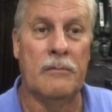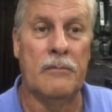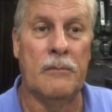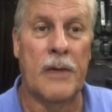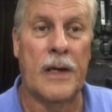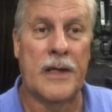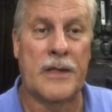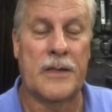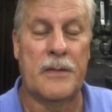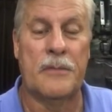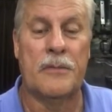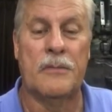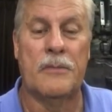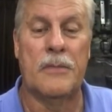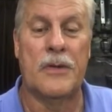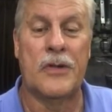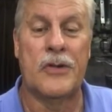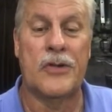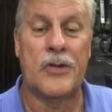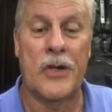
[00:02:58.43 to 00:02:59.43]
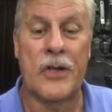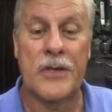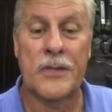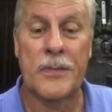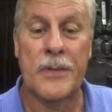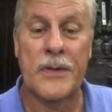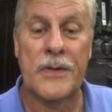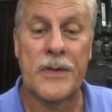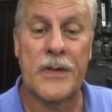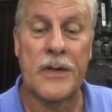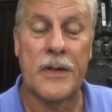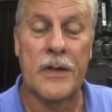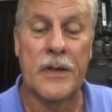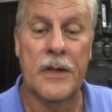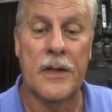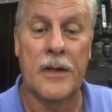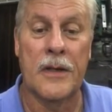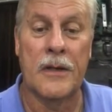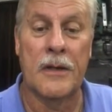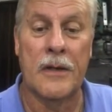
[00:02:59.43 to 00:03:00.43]
make some adjustments in
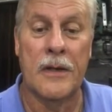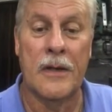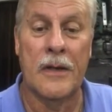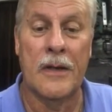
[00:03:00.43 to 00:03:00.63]
the